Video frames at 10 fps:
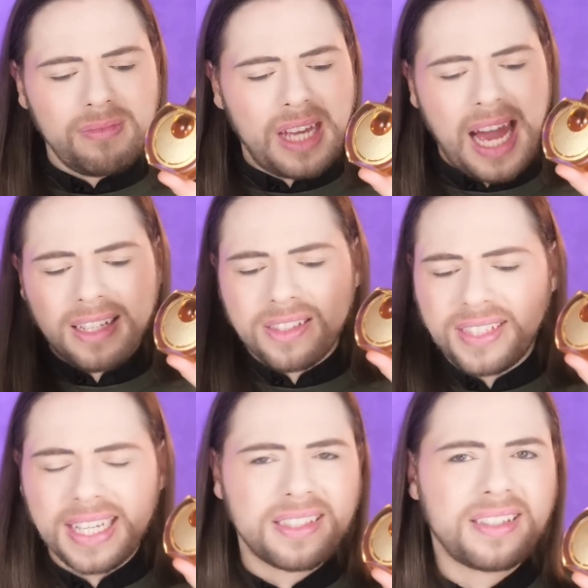has
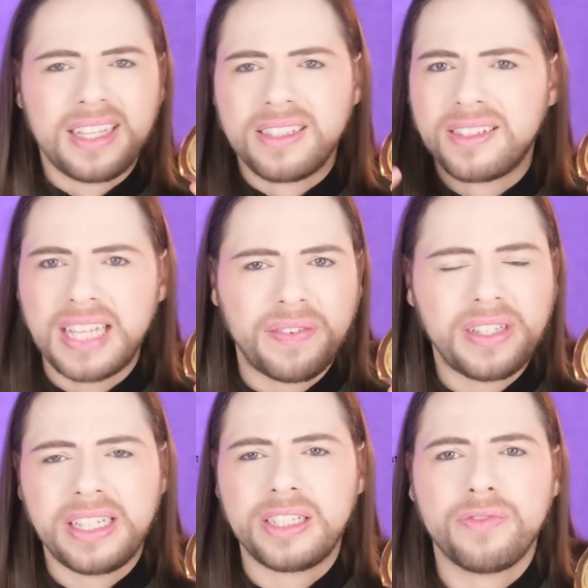sixties,
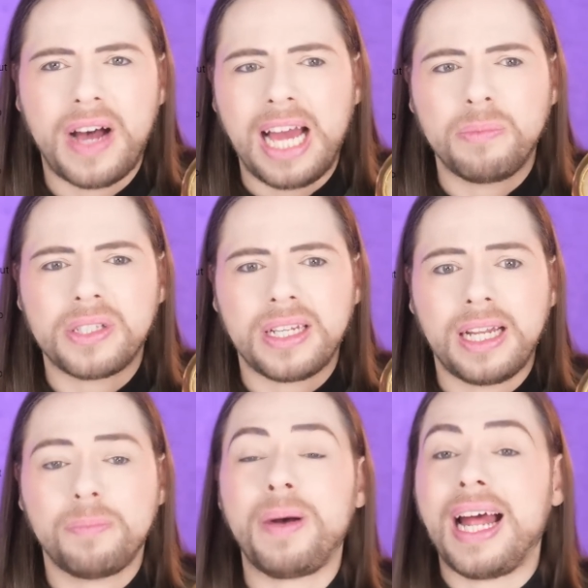seventies vibes in
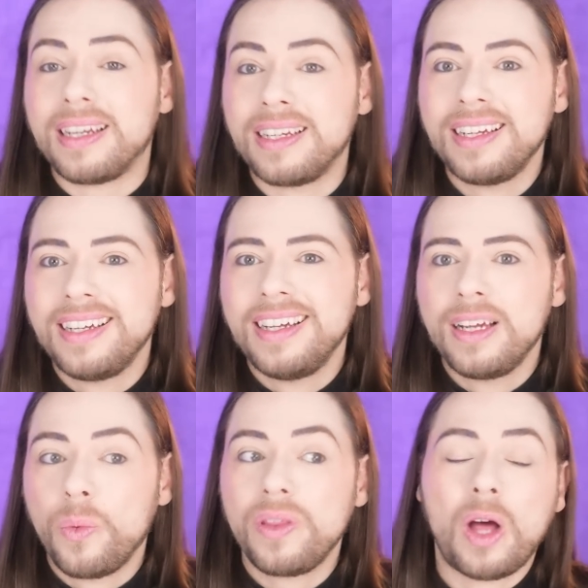it, but
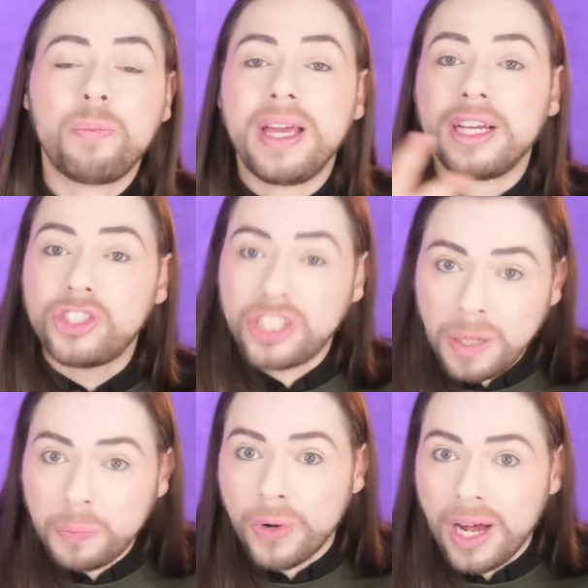without being a
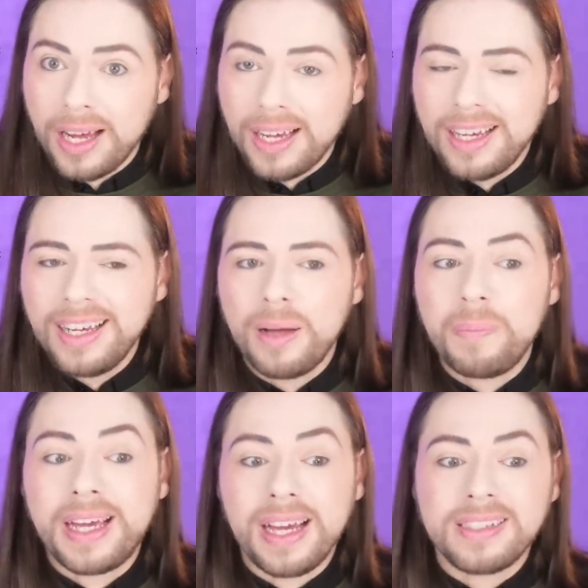sheepra,
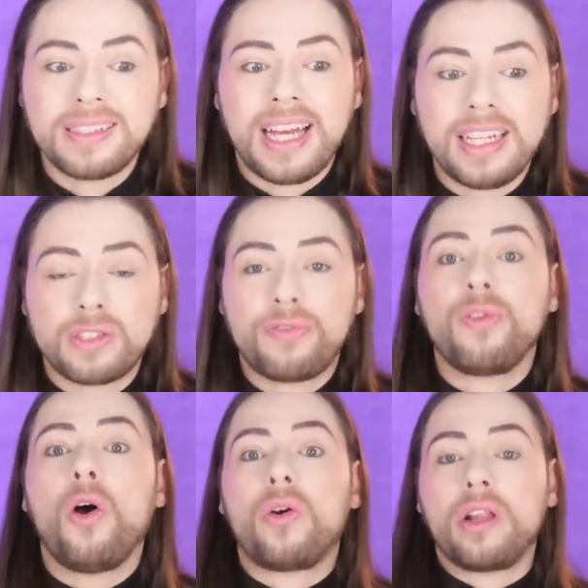because it's
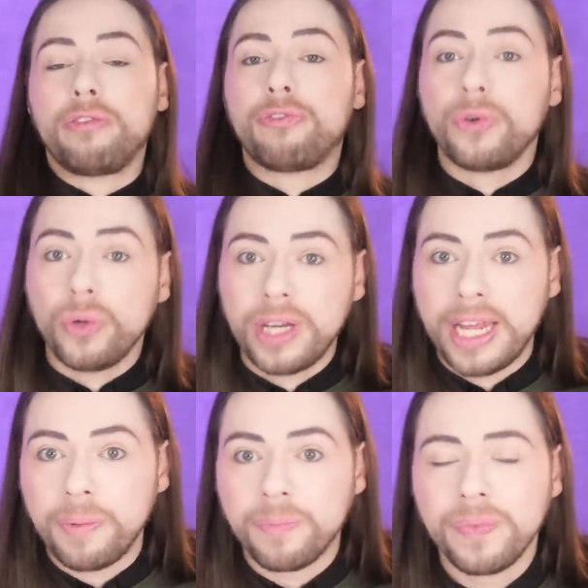floral and
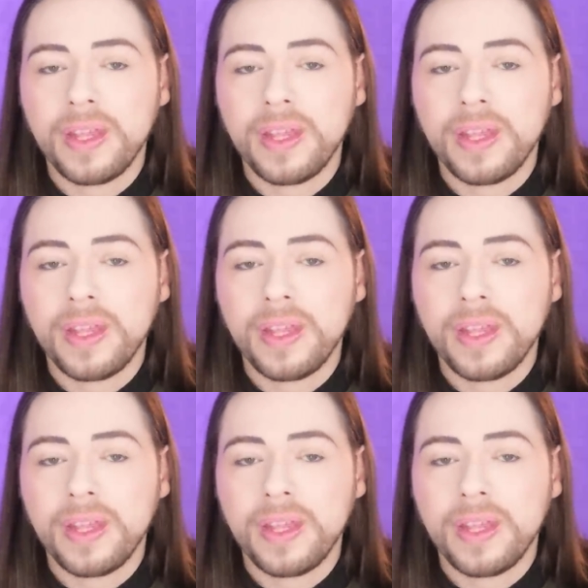fruity.